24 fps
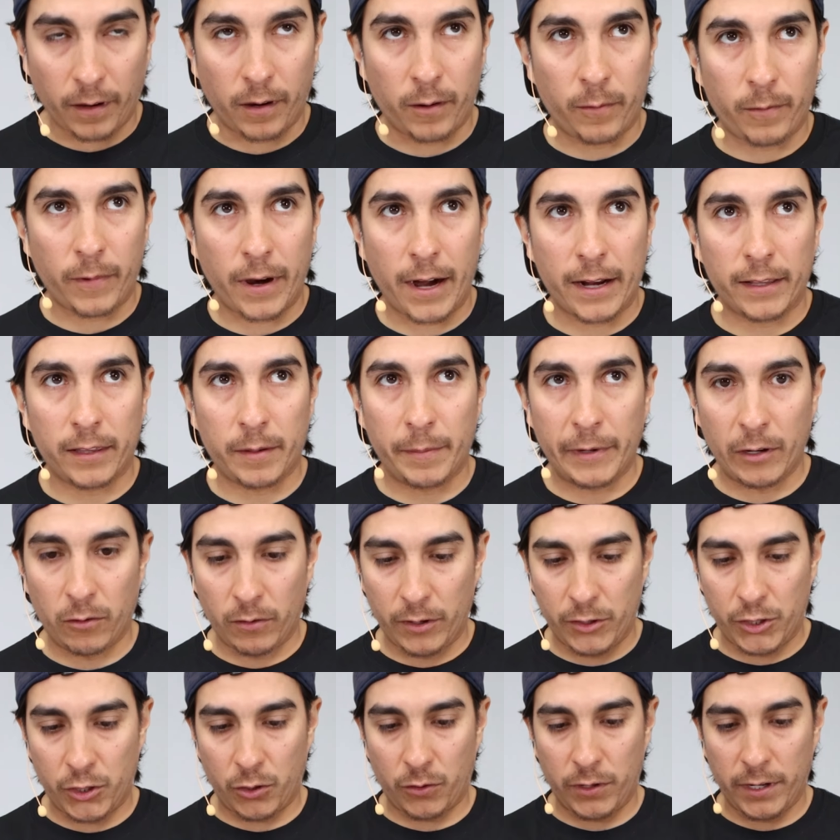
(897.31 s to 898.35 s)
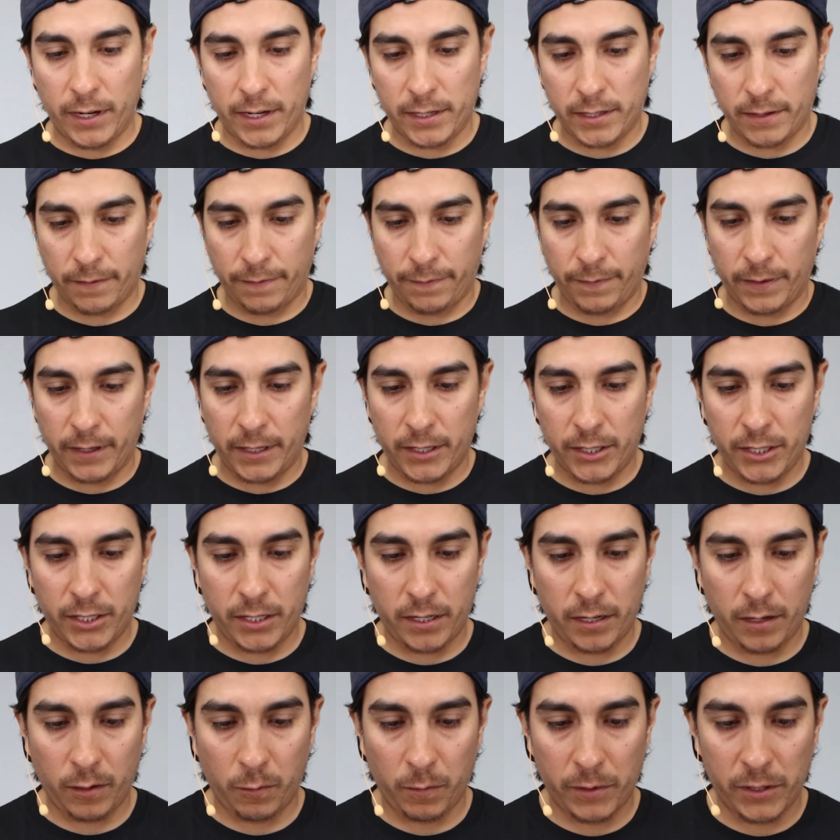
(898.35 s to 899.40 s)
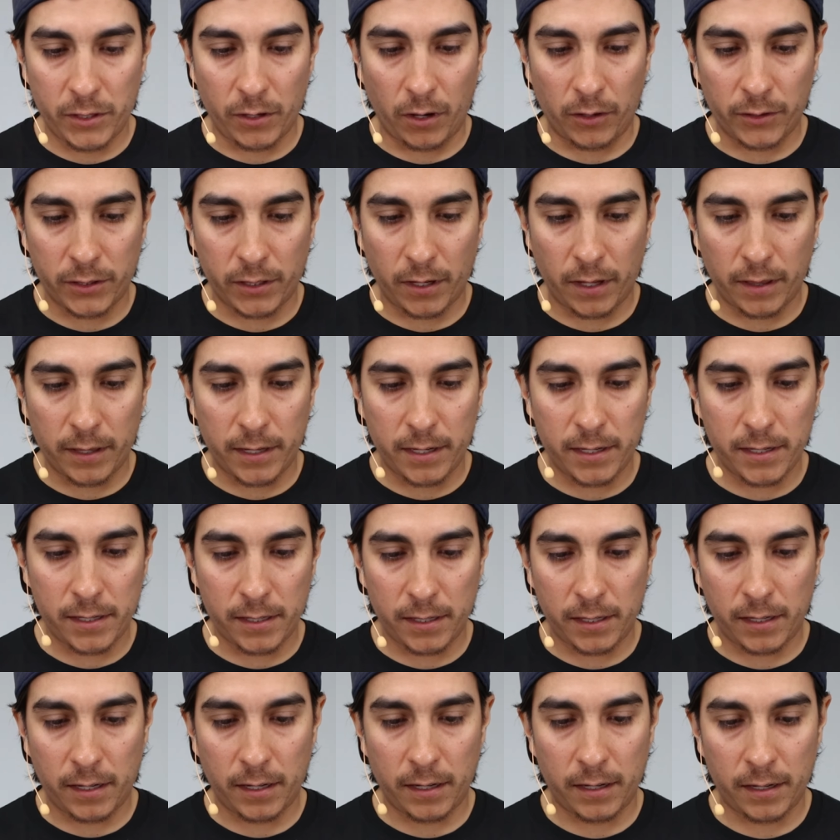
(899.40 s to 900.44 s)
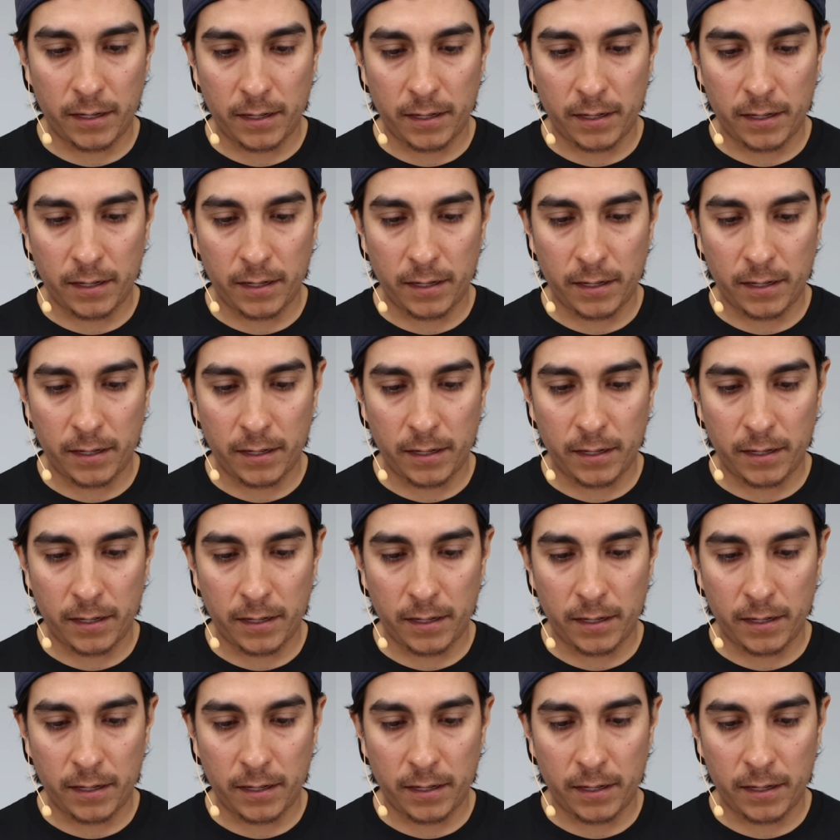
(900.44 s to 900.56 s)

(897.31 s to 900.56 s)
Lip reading: All right, let me go and show you guys the finished results on this.